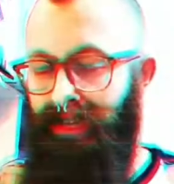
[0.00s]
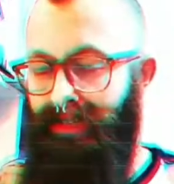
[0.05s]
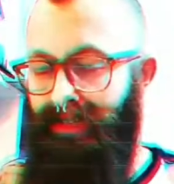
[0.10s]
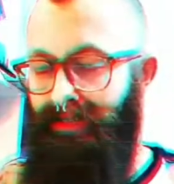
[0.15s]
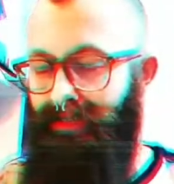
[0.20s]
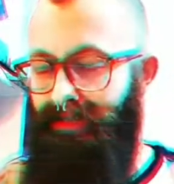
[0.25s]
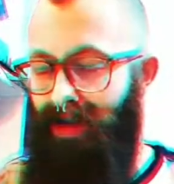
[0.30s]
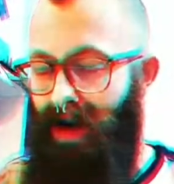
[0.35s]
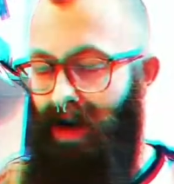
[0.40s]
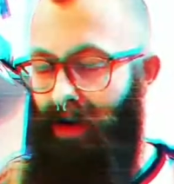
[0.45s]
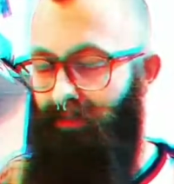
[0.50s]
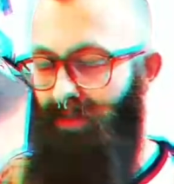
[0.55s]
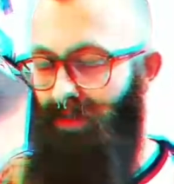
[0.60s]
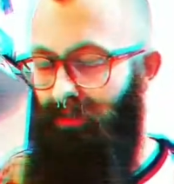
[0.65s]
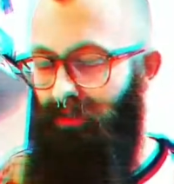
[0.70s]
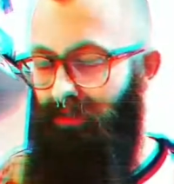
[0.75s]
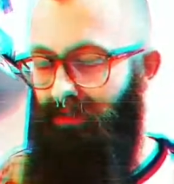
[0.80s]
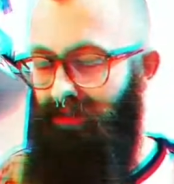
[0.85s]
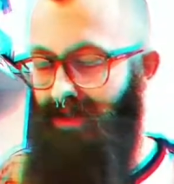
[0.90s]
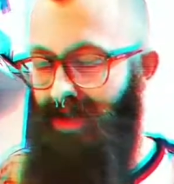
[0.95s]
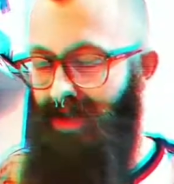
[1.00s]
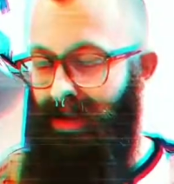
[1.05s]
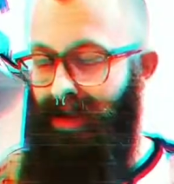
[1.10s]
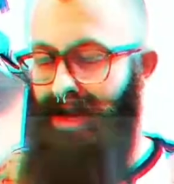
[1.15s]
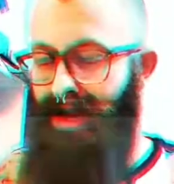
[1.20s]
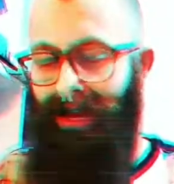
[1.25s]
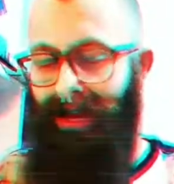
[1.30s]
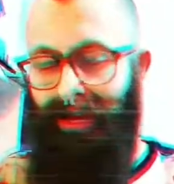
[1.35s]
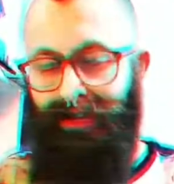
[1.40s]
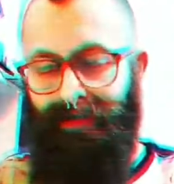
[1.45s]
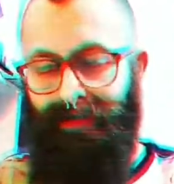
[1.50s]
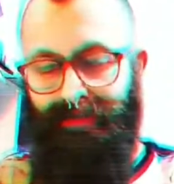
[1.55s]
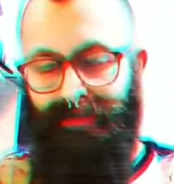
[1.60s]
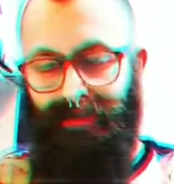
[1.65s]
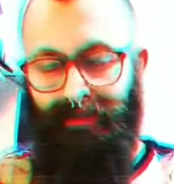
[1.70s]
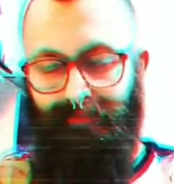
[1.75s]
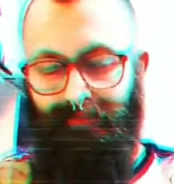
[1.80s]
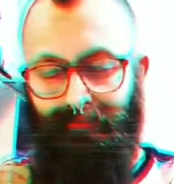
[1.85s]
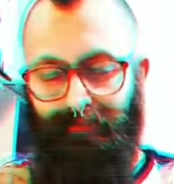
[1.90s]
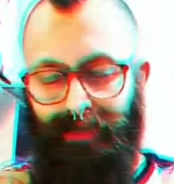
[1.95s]
novels, innocent
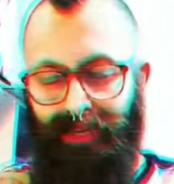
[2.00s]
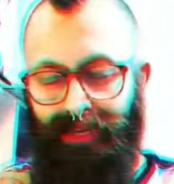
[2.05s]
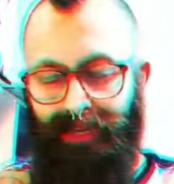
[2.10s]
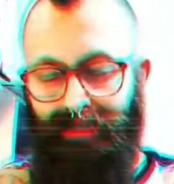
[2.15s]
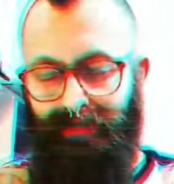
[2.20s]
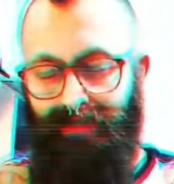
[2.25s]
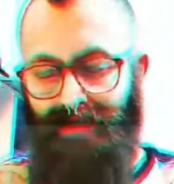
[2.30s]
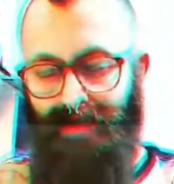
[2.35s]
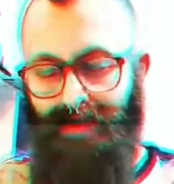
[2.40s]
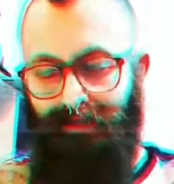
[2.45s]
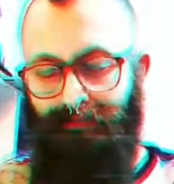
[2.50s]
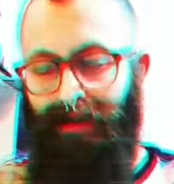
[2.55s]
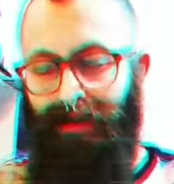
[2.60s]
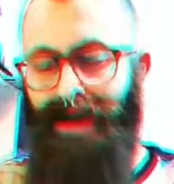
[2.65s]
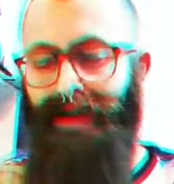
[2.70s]
means embedded